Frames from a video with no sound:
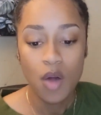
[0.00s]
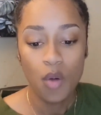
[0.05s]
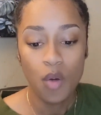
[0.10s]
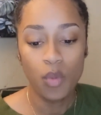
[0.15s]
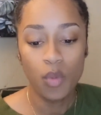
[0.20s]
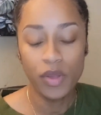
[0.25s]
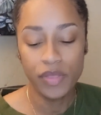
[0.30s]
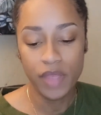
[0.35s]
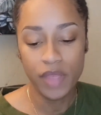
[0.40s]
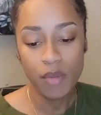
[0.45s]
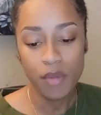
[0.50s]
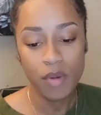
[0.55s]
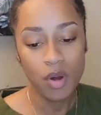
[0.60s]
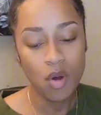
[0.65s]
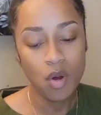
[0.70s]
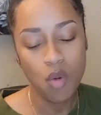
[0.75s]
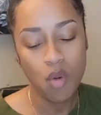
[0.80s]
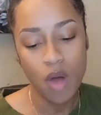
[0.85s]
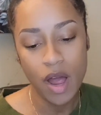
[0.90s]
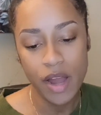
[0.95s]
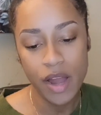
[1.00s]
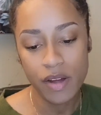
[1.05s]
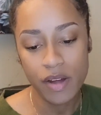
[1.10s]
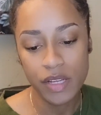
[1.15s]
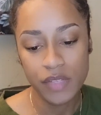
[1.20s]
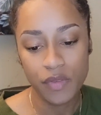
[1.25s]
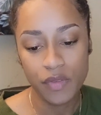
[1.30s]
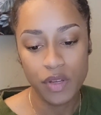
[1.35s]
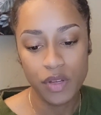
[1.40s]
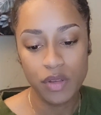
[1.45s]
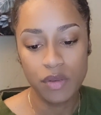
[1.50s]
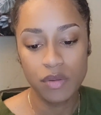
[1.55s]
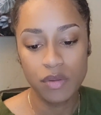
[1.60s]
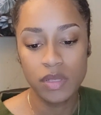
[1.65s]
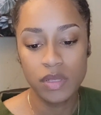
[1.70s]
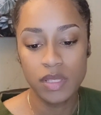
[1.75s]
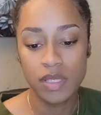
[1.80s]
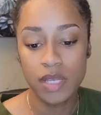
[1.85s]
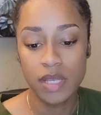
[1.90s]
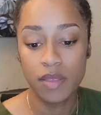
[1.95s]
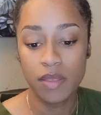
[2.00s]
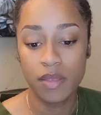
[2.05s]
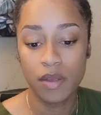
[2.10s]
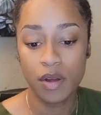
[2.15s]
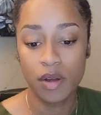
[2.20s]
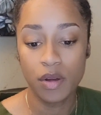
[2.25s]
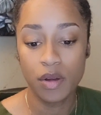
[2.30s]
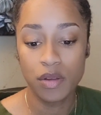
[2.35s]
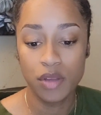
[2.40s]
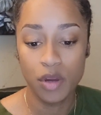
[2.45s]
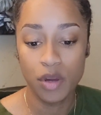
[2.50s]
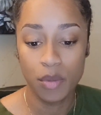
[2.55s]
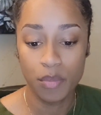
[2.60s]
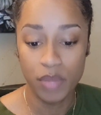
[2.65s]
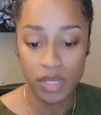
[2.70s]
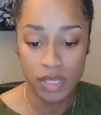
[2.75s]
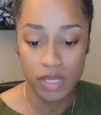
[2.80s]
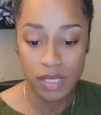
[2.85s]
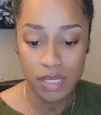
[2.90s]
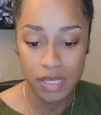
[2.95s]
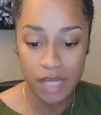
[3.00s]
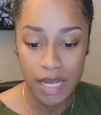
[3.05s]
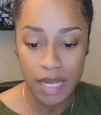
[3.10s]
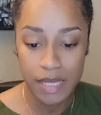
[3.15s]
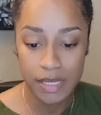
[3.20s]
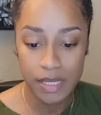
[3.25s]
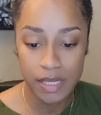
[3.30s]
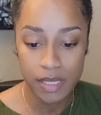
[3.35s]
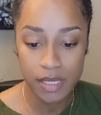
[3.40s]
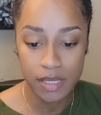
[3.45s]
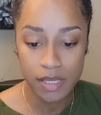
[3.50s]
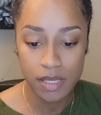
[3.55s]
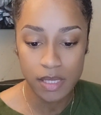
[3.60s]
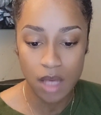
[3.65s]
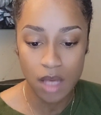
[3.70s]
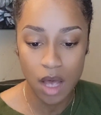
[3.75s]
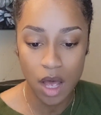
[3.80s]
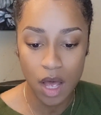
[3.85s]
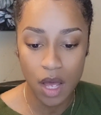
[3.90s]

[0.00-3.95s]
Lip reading: What they require is for you to send your business license,